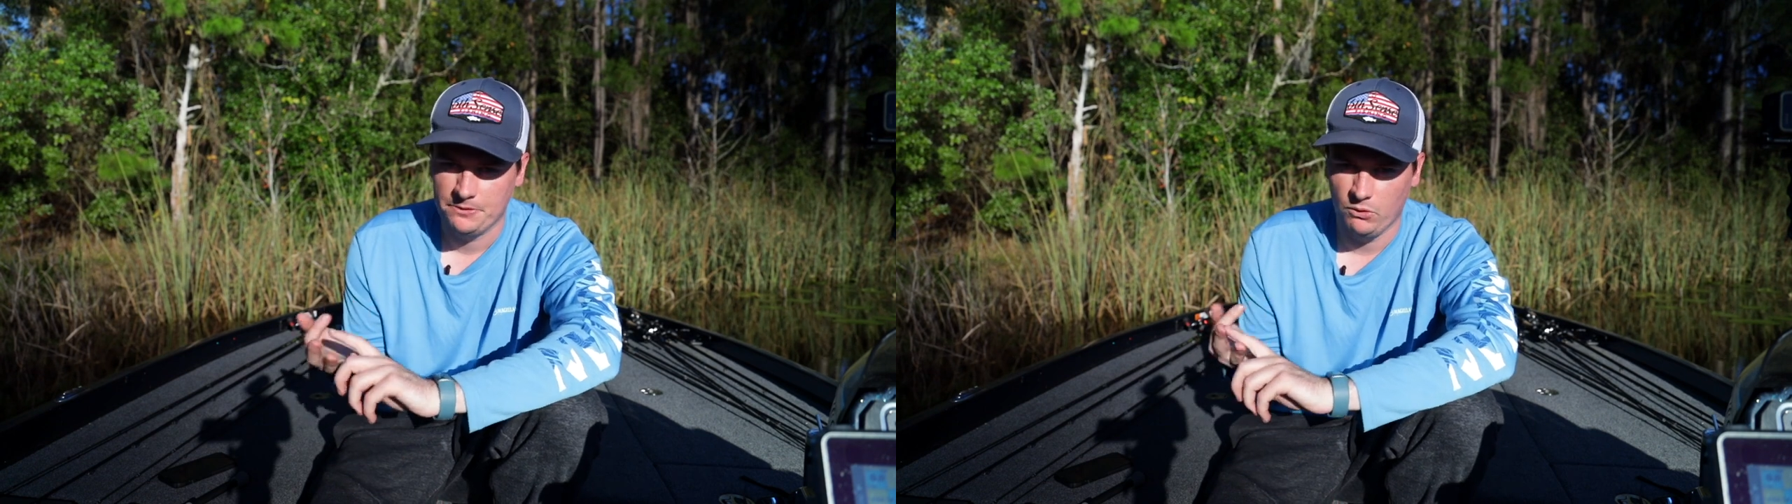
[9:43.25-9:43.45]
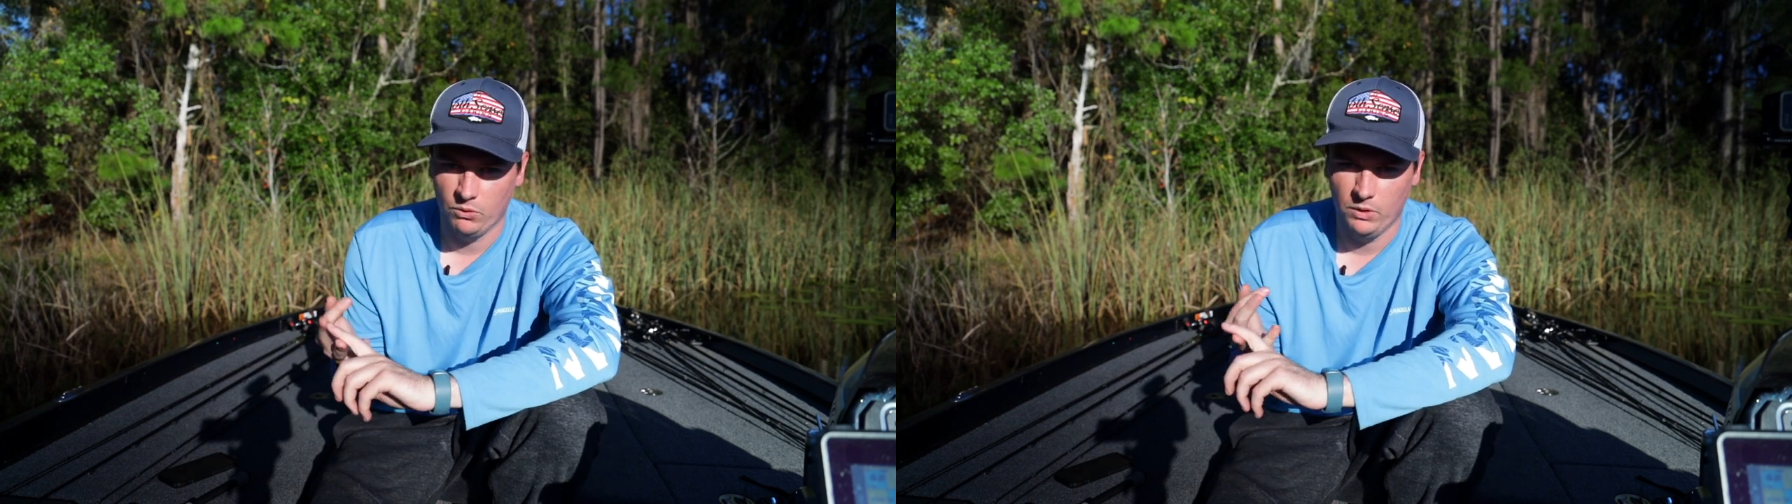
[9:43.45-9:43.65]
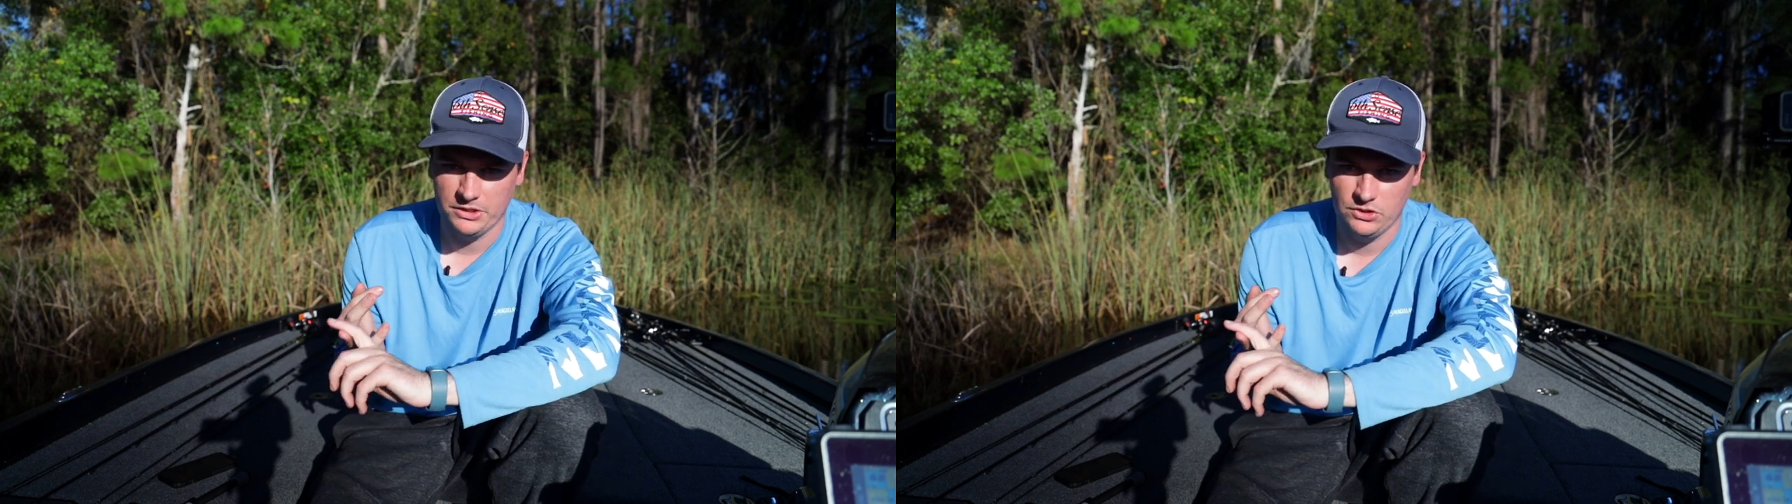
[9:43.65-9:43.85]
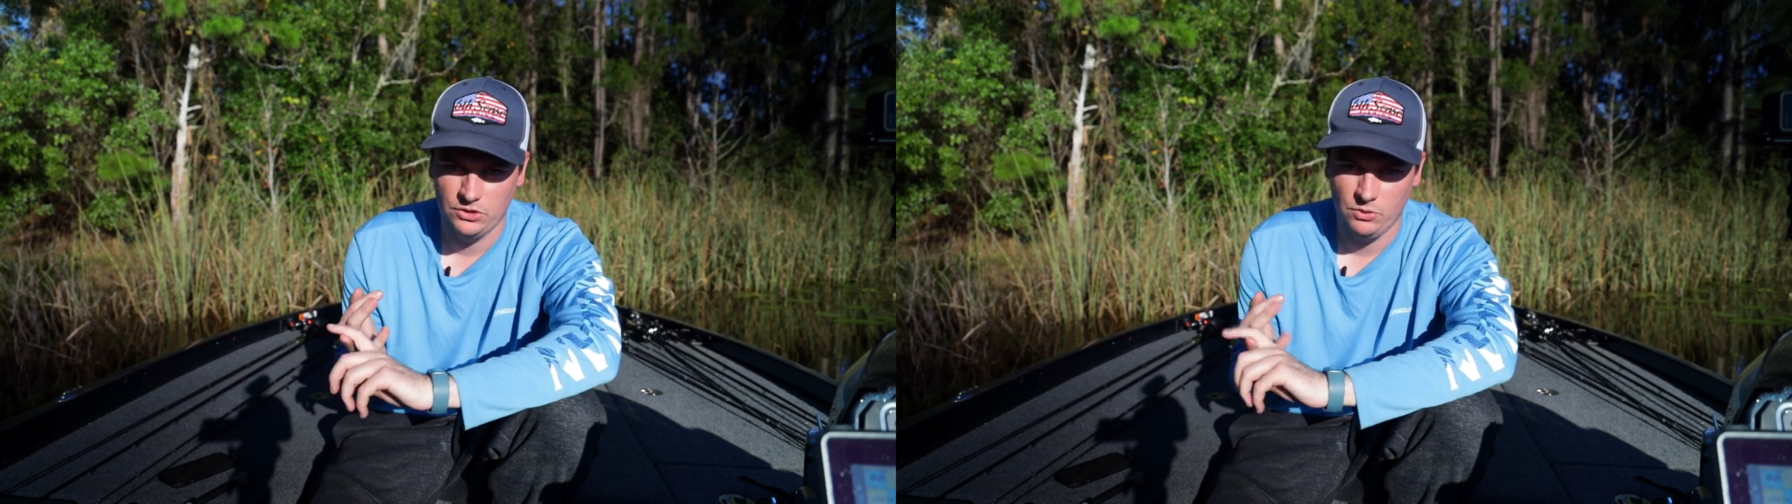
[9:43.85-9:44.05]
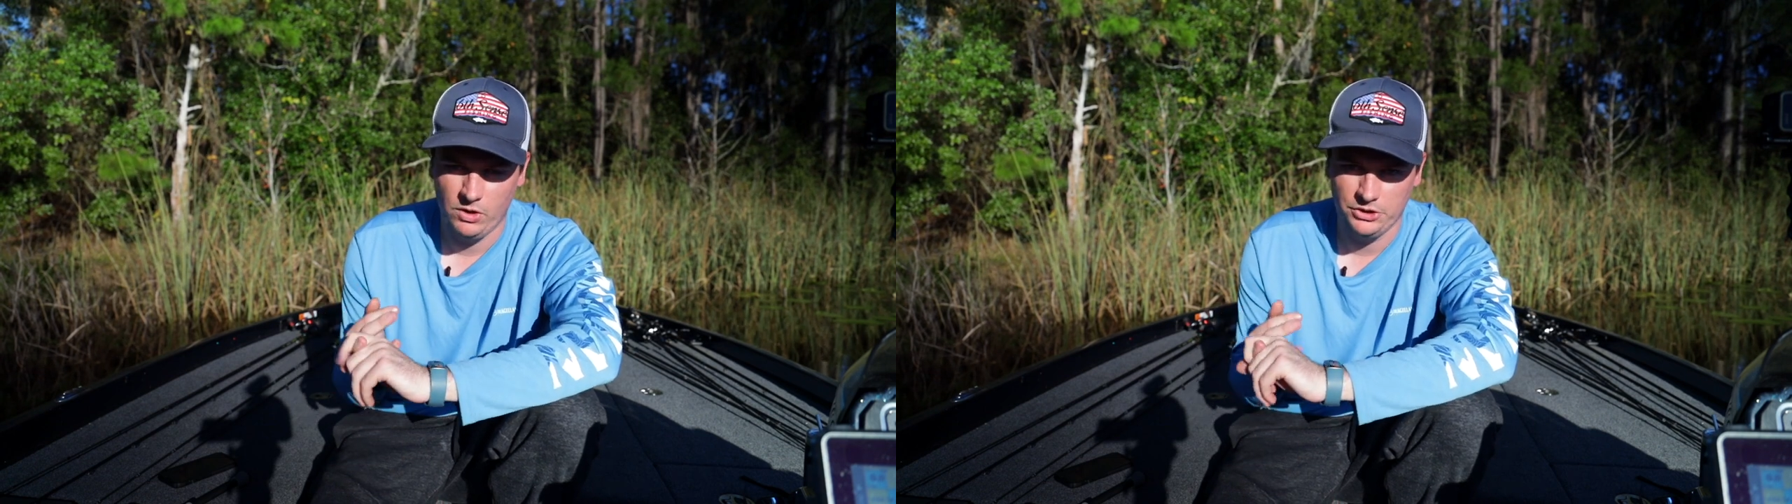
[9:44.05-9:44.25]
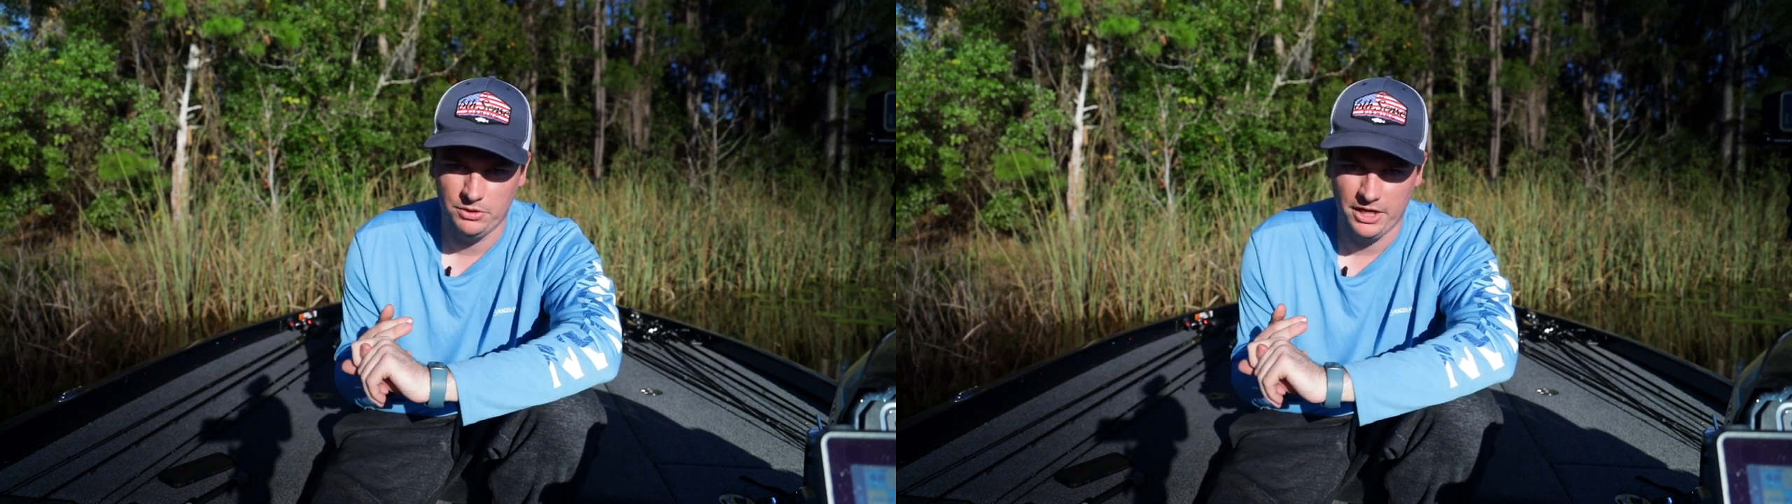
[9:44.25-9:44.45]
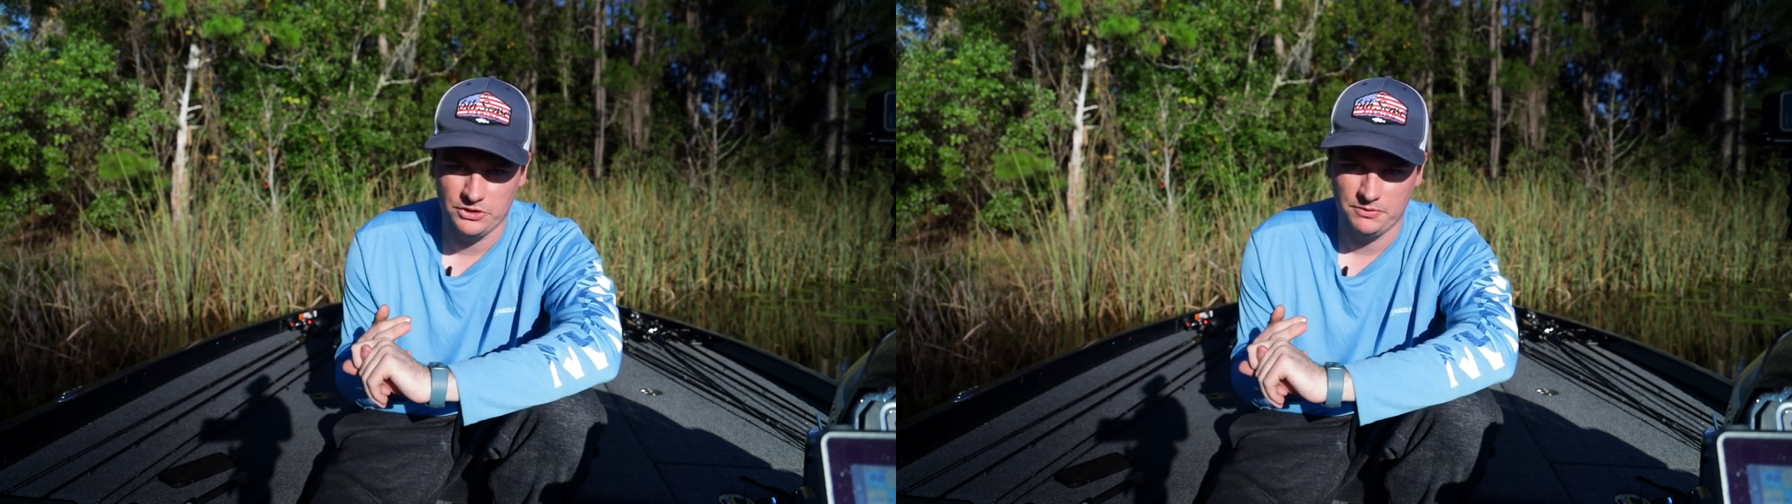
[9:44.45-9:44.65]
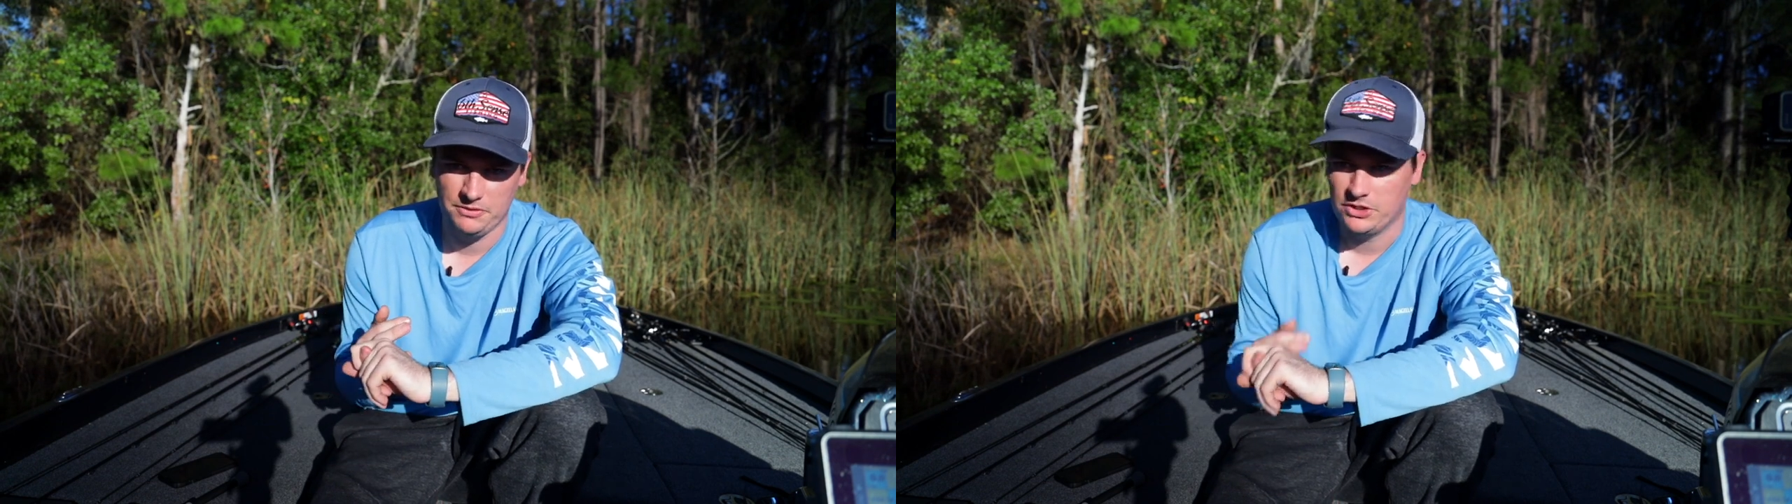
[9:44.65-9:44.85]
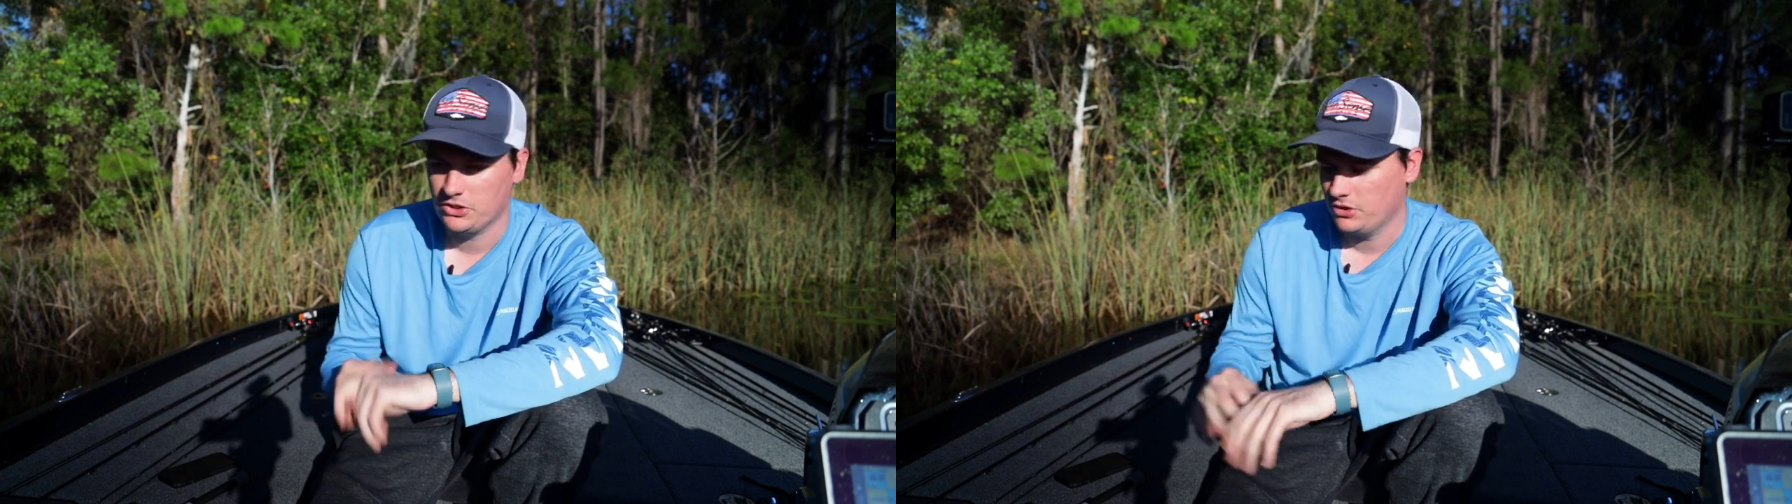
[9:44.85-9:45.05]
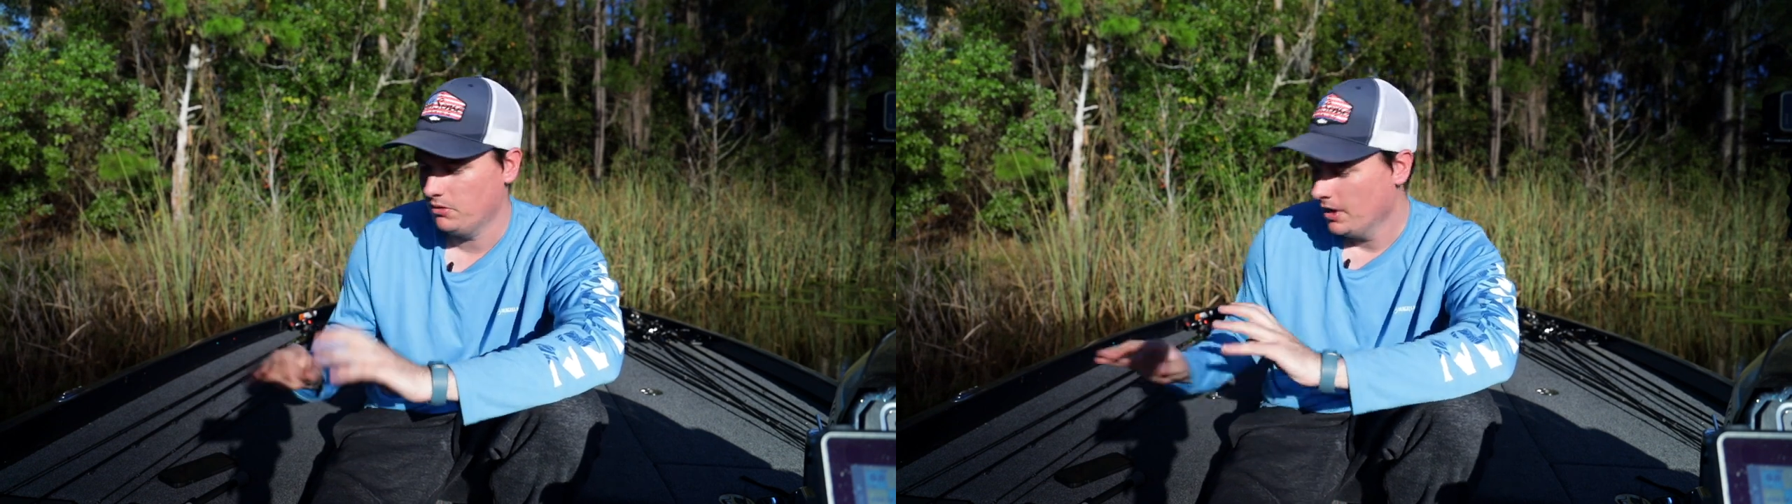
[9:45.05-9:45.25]
or what to do once you catch a
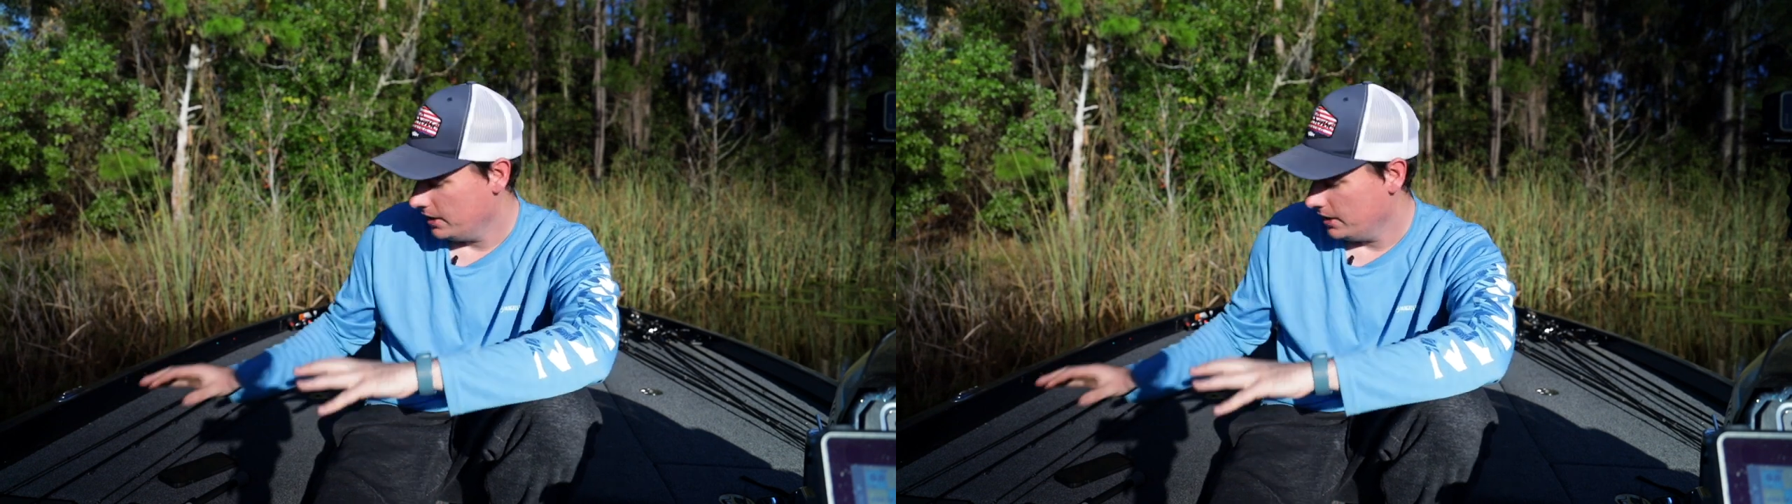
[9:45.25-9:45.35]
fish. So